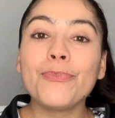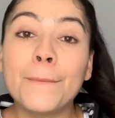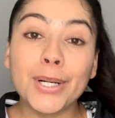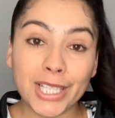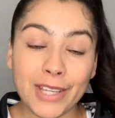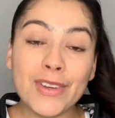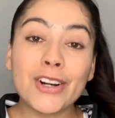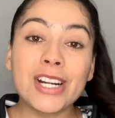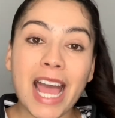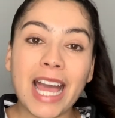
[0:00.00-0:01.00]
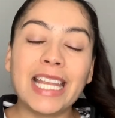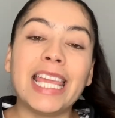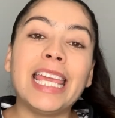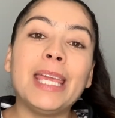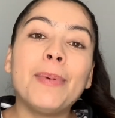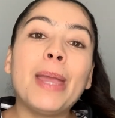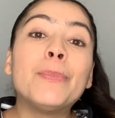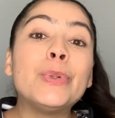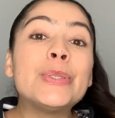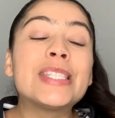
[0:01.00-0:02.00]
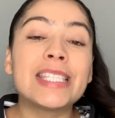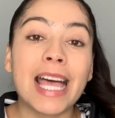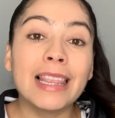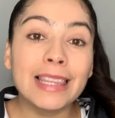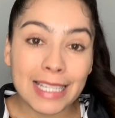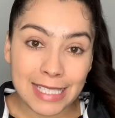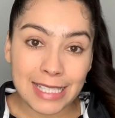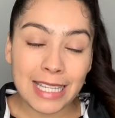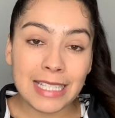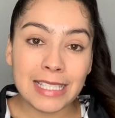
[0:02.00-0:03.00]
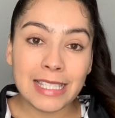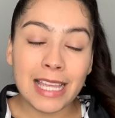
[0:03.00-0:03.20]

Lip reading: Believe it or not, eBay boosts listings